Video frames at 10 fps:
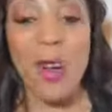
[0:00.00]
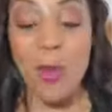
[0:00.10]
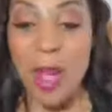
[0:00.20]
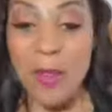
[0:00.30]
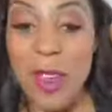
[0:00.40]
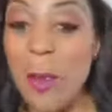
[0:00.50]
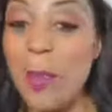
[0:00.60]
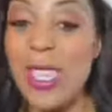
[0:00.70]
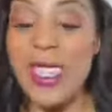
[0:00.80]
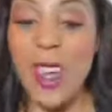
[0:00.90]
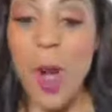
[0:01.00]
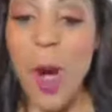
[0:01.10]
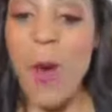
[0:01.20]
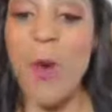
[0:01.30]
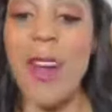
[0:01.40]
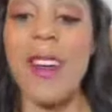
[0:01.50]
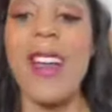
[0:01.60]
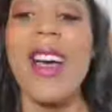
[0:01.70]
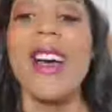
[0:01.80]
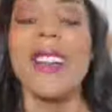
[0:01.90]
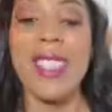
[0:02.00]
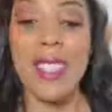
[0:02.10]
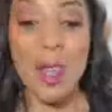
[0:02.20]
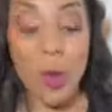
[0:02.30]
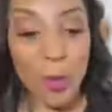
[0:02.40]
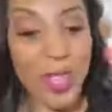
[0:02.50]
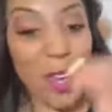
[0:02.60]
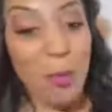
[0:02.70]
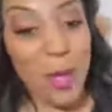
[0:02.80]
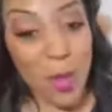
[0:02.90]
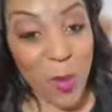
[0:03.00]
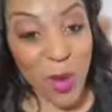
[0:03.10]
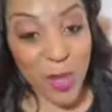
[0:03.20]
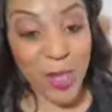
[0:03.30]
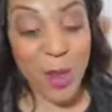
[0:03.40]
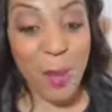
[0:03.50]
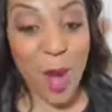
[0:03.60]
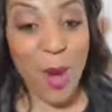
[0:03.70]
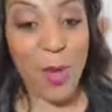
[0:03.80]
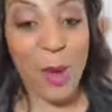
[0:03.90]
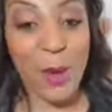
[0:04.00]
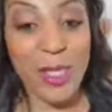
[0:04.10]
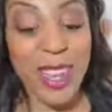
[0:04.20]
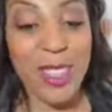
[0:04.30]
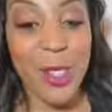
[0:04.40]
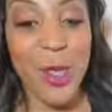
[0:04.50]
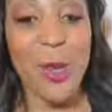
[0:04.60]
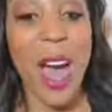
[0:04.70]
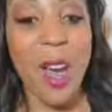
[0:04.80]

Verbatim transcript: Whoever completes their homework, to see who's going to be the winner tomorrow on day two.